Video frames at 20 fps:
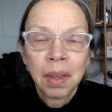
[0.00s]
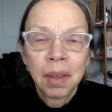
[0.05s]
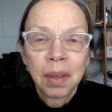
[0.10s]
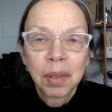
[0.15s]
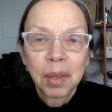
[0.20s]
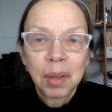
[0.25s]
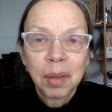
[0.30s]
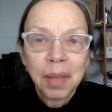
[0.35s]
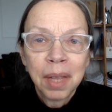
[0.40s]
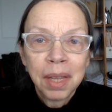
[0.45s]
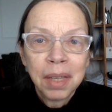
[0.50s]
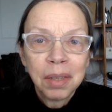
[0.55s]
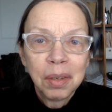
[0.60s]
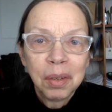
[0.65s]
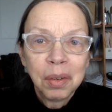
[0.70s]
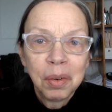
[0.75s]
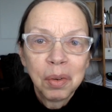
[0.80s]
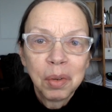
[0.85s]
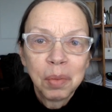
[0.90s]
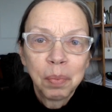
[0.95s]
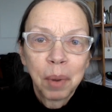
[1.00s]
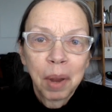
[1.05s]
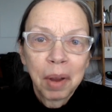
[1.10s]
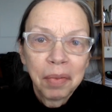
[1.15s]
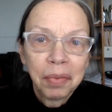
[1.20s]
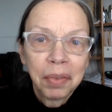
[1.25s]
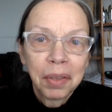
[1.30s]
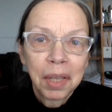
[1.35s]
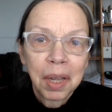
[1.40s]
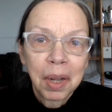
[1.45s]
So let's use
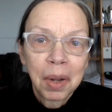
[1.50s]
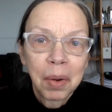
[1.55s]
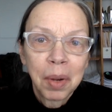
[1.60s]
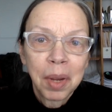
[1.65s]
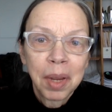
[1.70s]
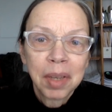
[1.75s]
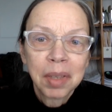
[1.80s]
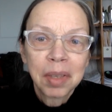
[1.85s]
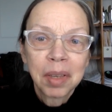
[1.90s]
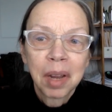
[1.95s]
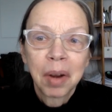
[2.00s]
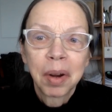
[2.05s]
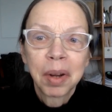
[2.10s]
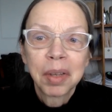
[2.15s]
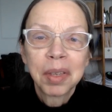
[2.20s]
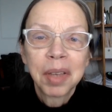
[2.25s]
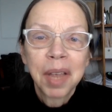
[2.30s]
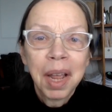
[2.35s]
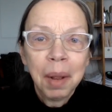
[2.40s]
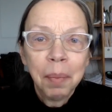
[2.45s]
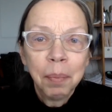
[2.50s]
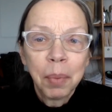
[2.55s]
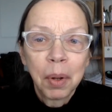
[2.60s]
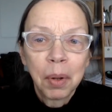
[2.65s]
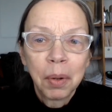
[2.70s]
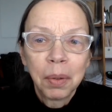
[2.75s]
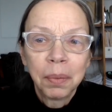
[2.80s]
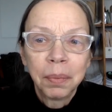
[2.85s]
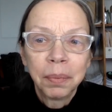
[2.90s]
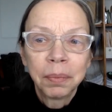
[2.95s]
Buffalo as our
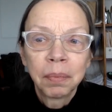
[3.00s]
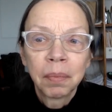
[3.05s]
example.